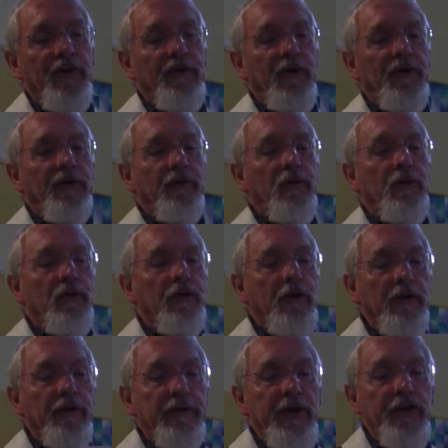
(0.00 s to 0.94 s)
is a
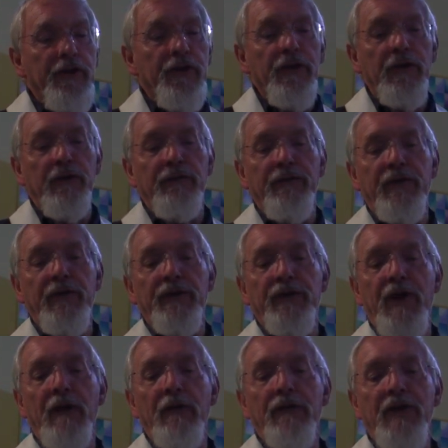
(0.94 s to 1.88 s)
condition for the
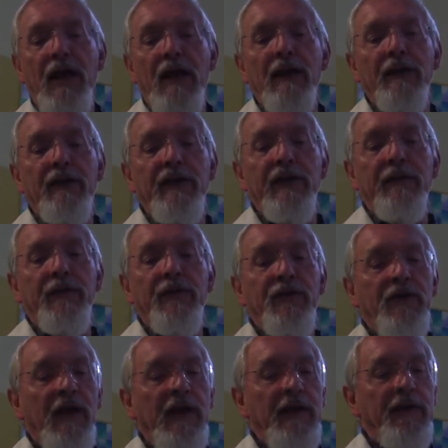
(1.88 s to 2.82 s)
totality of
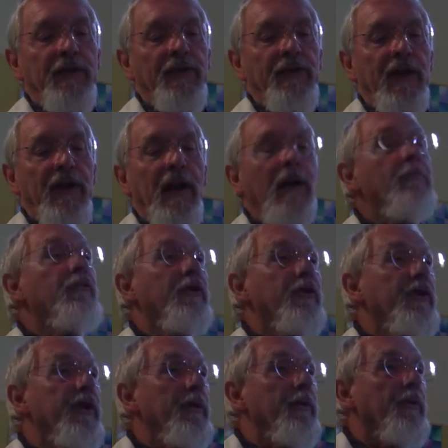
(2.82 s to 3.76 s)
states that are
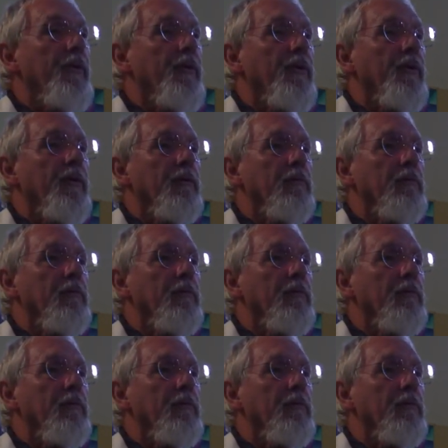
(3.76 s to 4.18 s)
produced.